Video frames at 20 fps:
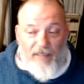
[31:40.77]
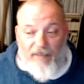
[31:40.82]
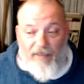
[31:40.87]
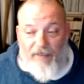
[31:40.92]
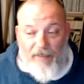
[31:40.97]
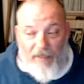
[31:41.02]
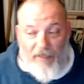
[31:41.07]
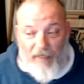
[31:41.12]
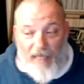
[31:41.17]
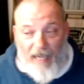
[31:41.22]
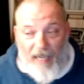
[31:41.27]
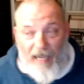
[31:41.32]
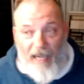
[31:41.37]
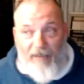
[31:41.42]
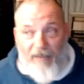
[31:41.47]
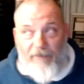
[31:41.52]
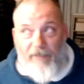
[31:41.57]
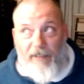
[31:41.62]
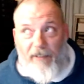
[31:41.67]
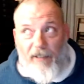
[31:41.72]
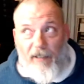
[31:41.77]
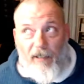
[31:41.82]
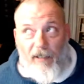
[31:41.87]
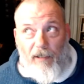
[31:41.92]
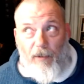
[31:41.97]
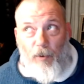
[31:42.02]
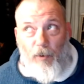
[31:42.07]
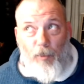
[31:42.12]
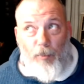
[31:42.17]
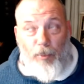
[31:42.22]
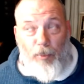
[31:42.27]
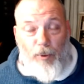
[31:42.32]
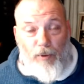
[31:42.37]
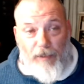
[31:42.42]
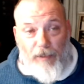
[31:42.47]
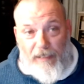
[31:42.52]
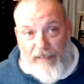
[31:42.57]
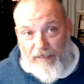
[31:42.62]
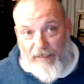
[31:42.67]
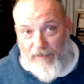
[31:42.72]
you that having
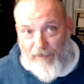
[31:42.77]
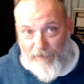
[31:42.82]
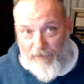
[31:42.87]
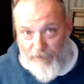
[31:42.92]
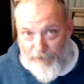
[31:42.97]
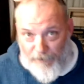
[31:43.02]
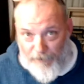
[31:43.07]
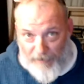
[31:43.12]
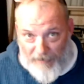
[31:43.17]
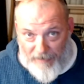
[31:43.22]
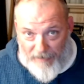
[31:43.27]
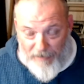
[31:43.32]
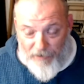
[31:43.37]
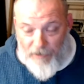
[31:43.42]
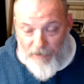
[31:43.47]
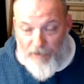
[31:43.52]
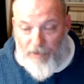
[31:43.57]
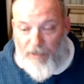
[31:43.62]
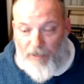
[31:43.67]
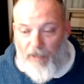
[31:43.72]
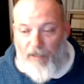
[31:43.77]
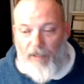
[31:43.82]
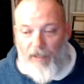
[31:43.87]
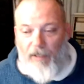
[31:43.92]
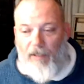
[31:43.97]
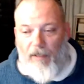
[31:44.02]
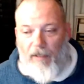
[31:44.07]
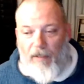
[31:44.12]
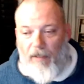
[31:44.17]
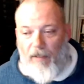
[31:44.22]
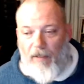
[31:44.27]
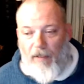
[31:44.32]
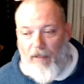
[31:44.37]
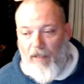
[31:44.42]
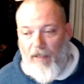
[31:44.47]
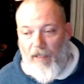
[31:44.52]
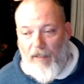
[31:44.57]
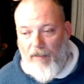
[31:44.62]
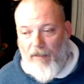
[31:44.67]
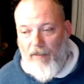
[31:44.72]
police friends
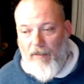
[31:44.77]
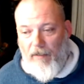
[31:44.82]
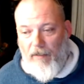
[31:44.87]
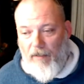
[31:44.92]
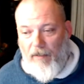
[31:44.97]
that,